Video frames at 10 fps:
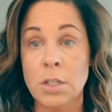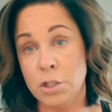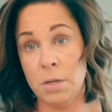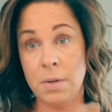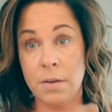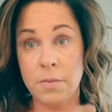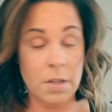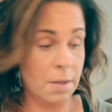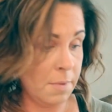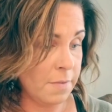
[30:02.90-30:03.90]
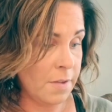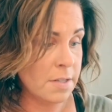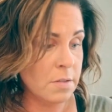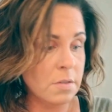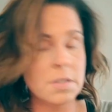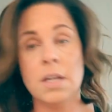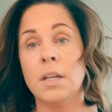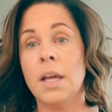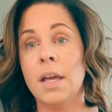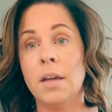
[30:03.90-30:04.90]
chubby I feel like my face looks that
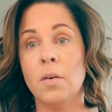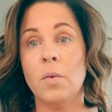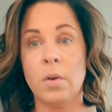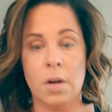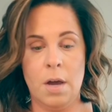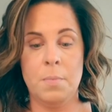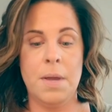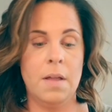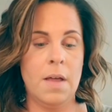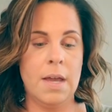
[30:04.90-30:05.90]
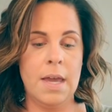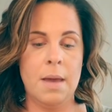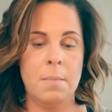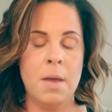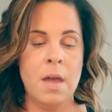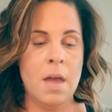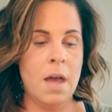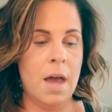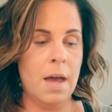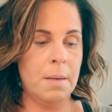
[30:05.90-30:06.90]
day or how pale I am.
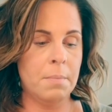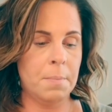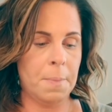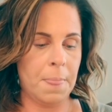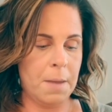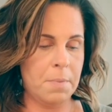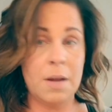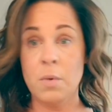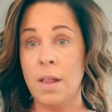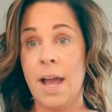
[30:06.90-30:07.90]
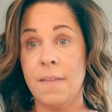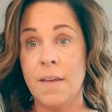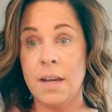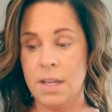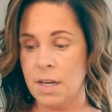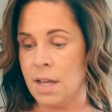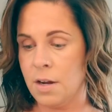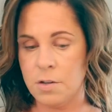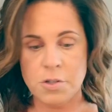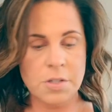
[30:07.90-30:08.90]
Um, but I will add that in
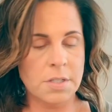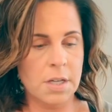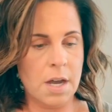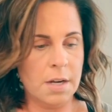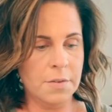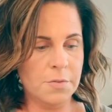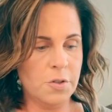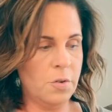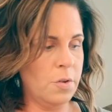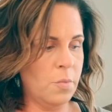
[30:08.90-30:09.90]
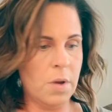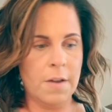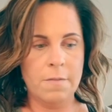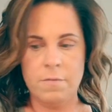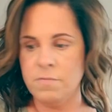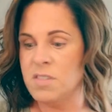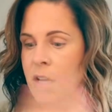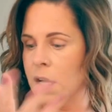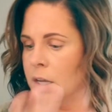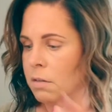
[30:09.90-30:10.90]
here just to kind of show you what I've
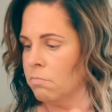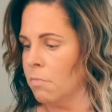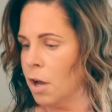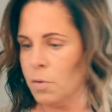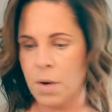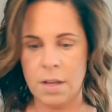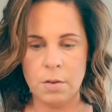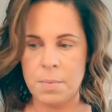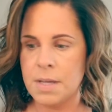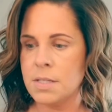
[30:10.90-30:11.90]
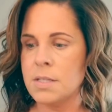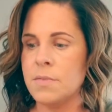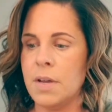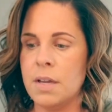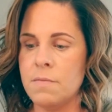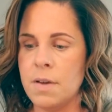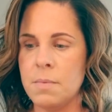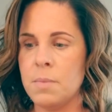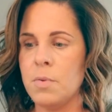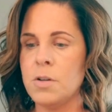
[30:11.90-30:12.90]
done on a regular basis if I can find
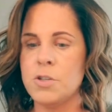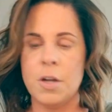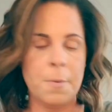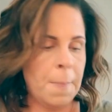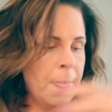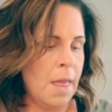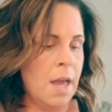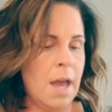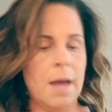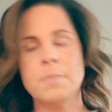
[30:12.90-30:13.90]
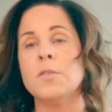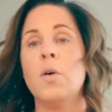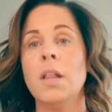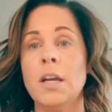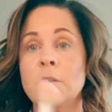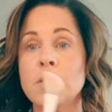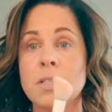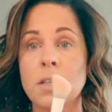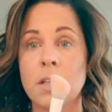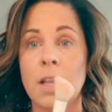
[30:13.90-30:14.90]
my brush here. Um, so all I use
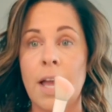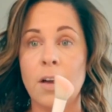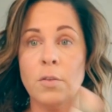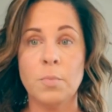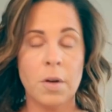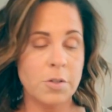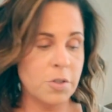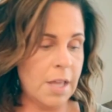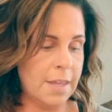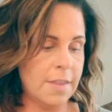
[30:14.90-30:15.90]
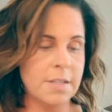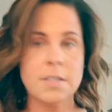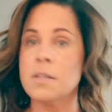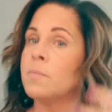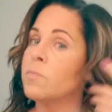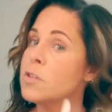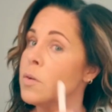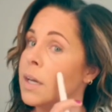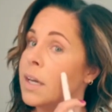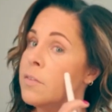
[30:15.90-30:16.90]
is a little angled brush like this
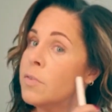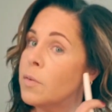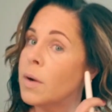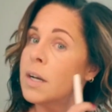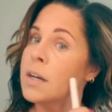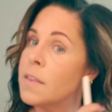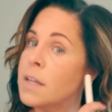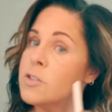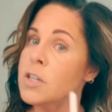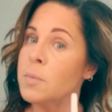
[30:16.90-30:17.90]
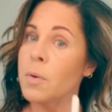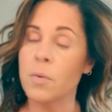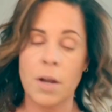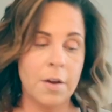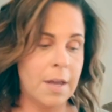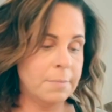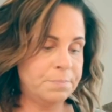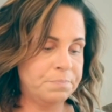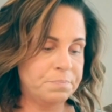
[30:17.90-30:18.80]
so it can fit right into that cheekbone area.